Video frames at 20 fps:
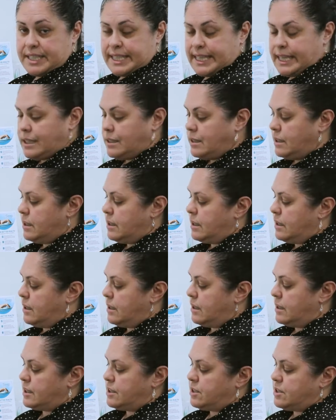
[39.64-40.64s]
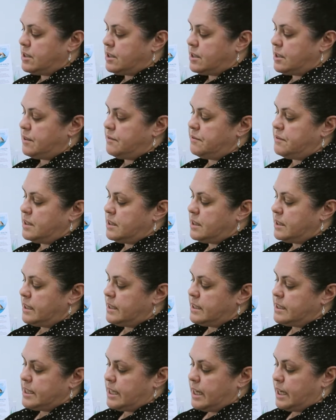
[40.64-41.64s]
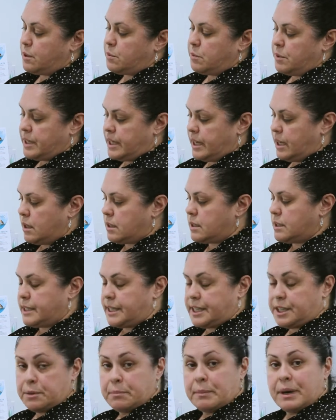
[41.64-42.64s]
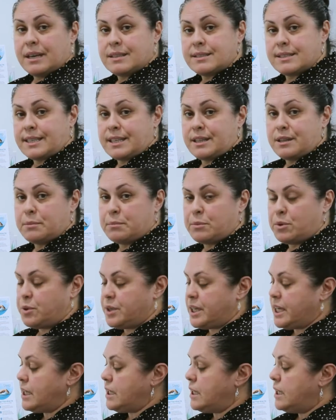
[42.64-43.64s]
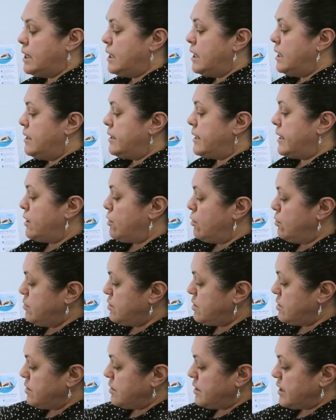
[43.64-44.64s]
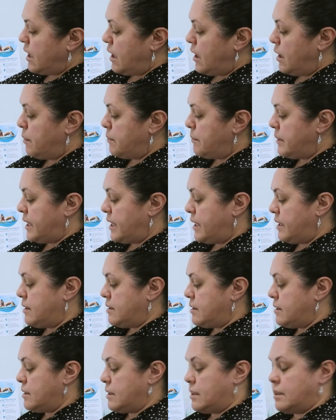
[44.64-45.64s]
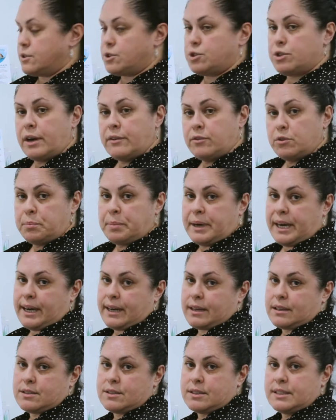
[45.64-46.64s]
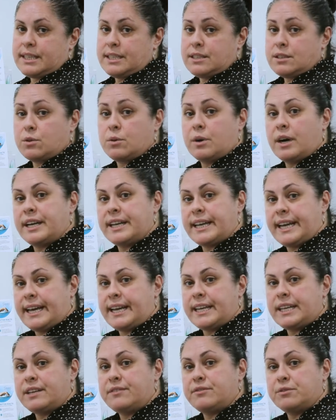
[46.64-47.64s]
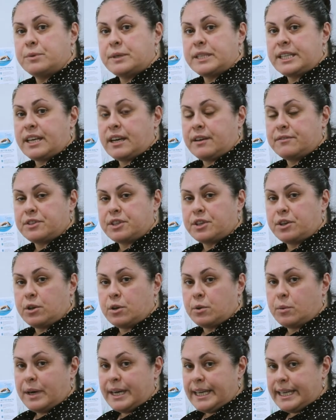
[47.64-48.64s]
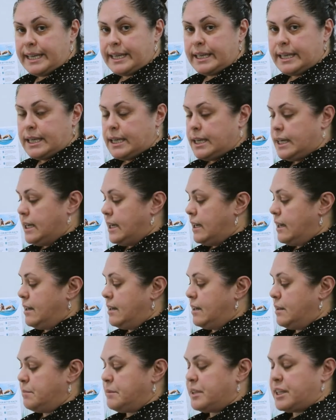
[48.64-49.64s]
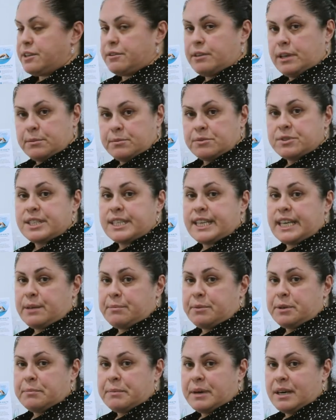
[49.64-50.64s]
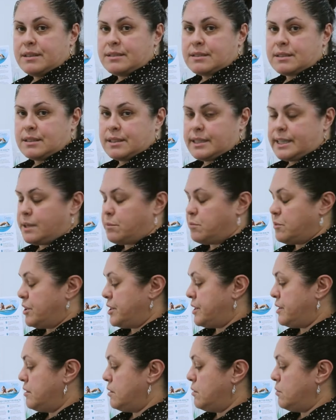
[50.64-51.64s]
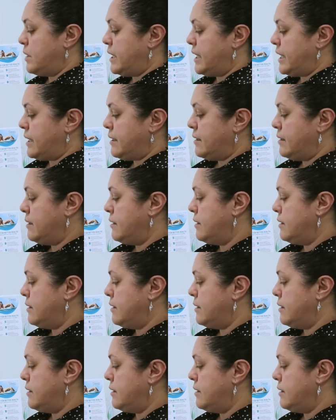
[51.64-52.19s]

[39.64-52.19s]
You just lift the lid, take one out, clean your mask in the morning. They also come in a travel pack. So these are quite handy for when you have to go away, that you're able to keep your mask clean while you're away.